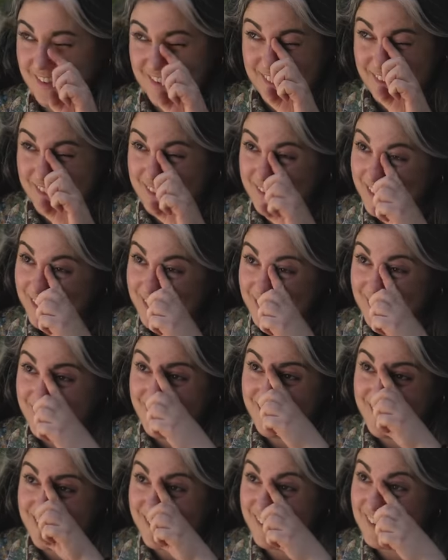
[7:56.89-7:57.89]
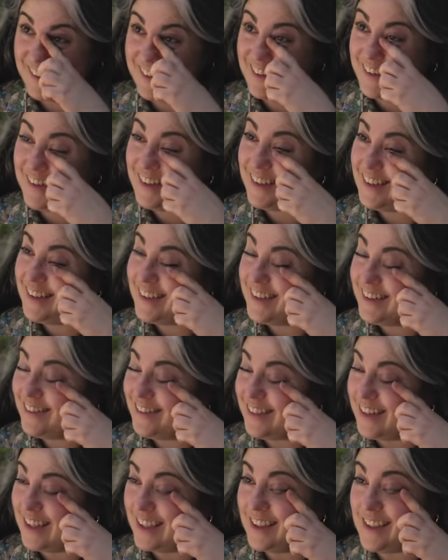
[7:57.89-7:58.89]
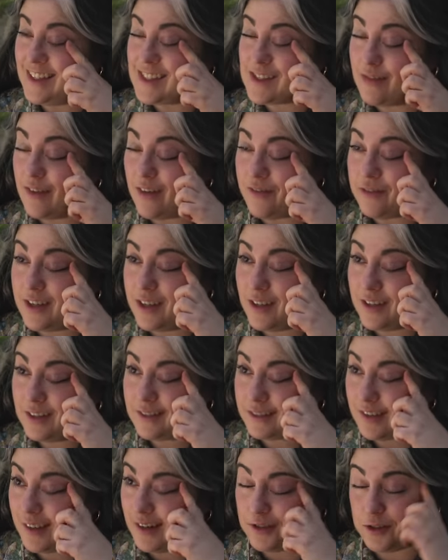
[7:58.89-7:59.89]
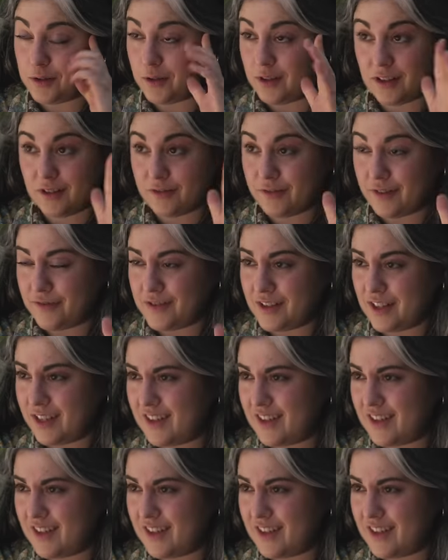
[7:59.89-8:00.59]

What's the SPF? At least 50. I don't do under 50.